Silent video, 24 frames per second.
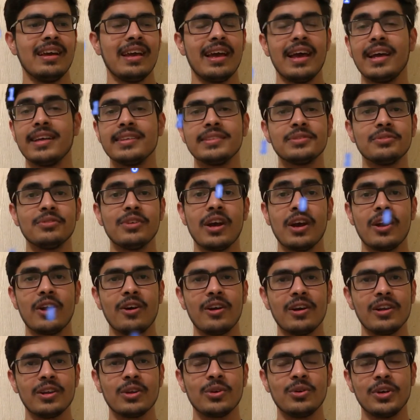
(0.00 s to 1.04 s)
As we are
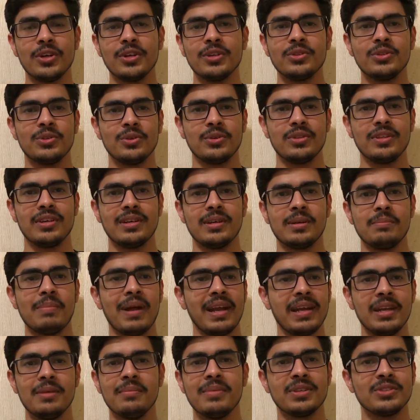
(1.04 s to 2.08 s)
all going through the
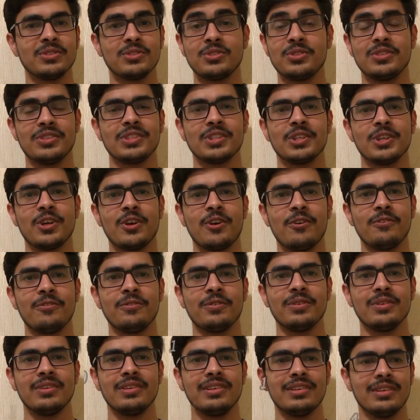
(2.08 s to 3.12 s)
pandemic situation of
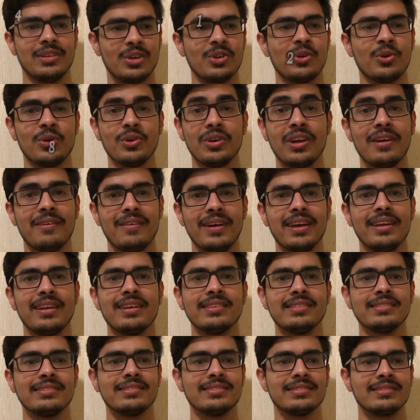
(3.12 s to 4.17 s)

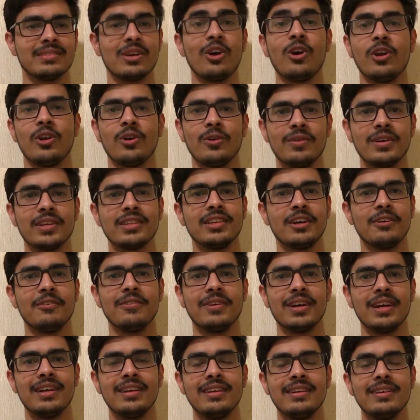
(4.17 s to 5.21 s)
coronavirus all over the
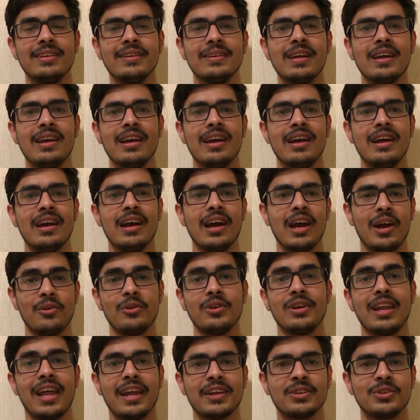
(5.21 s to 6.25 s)
world, I
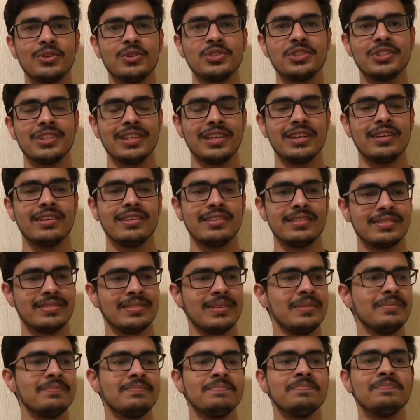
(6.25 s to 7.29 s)
would like to share
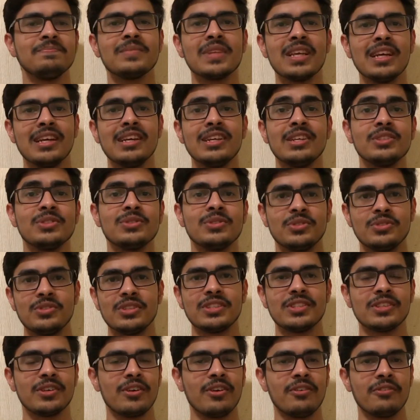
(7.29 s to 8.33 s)
some
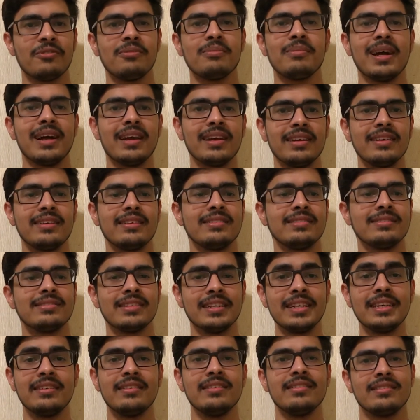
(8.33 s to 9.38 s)
situation of my
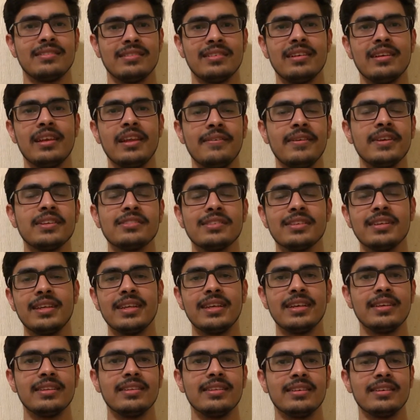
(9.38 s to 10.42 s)
living
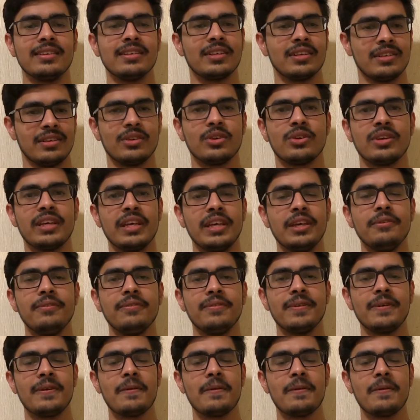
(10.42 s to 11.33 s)
city, the Kyiv.